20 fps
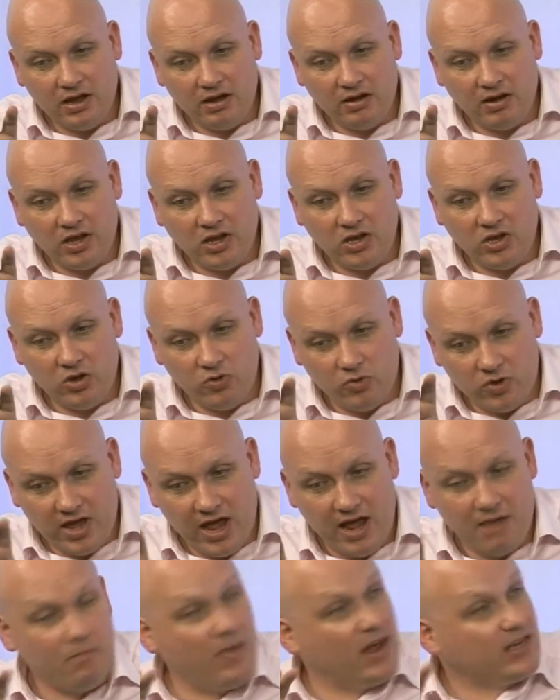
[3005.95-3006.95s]
you
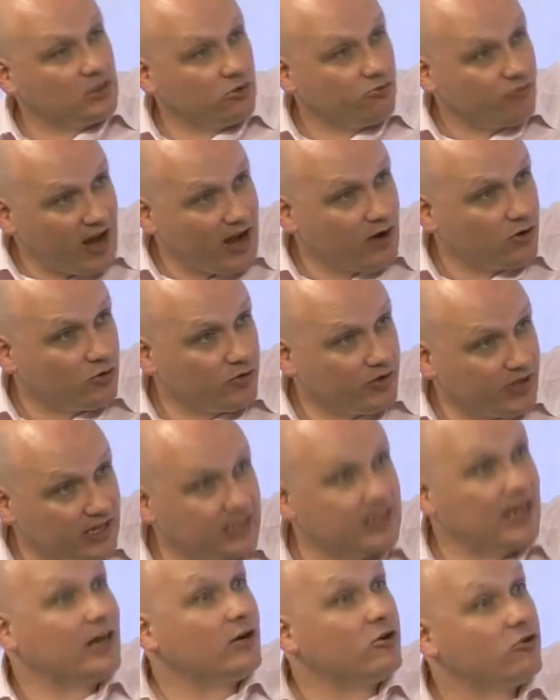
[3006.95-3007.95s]
can mess around with this
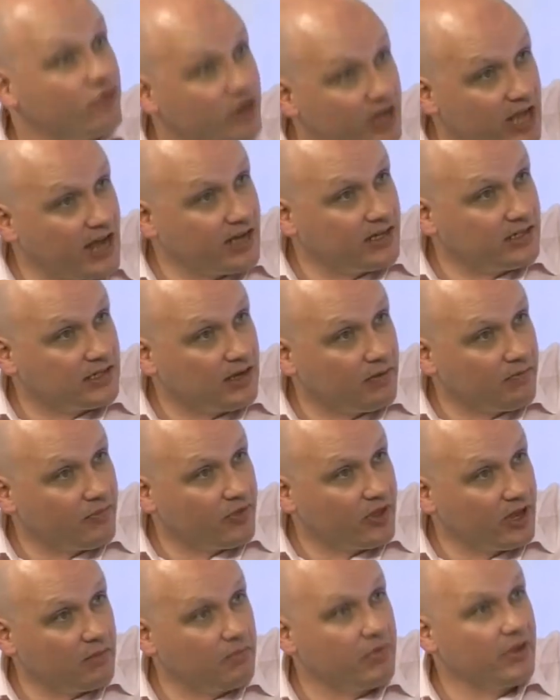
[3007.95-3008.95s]
and create
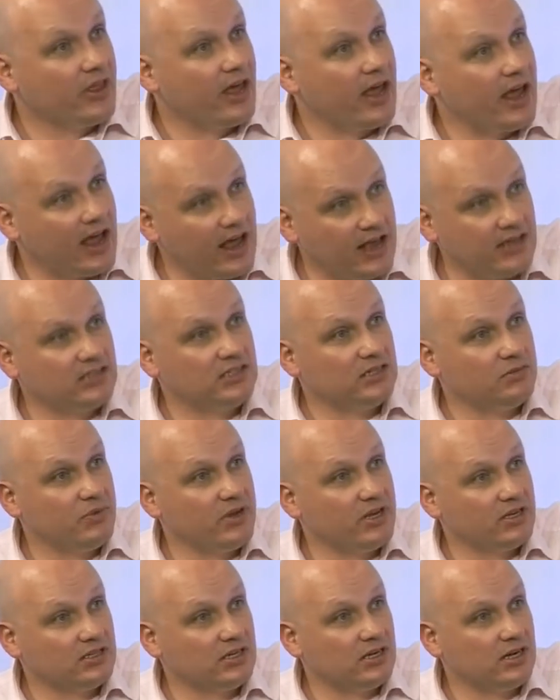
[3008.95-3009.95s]
something, but there has to be
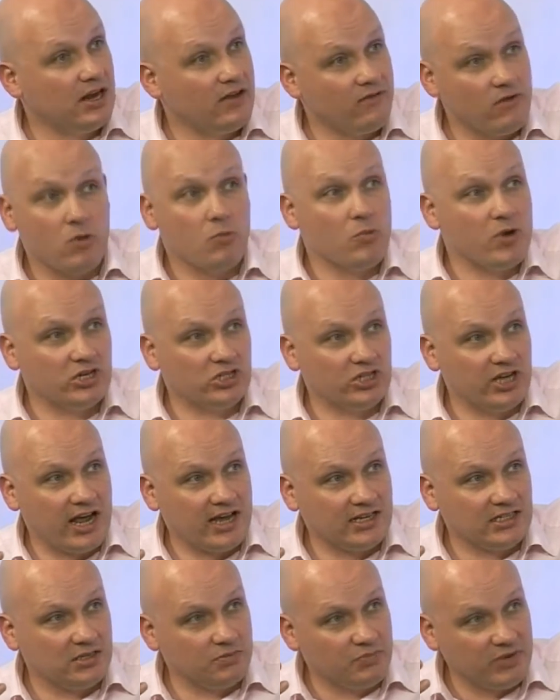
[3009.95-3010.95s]
a certain level at which it
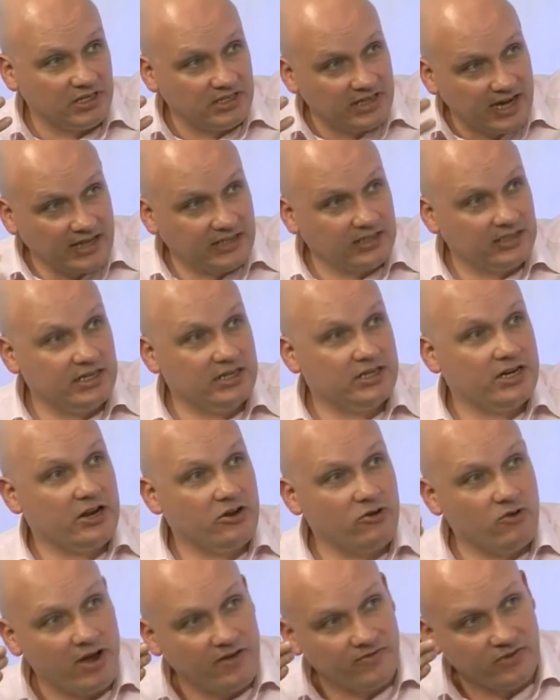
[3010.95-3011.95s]
has to be tested, and
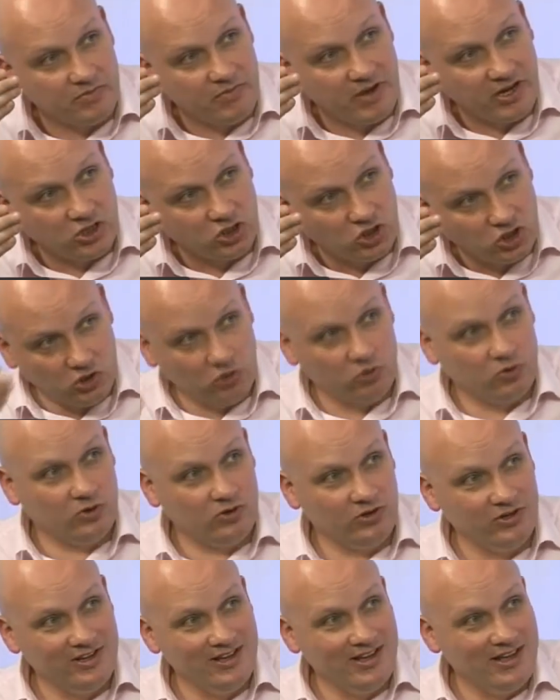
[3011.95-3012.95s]
you have to make sure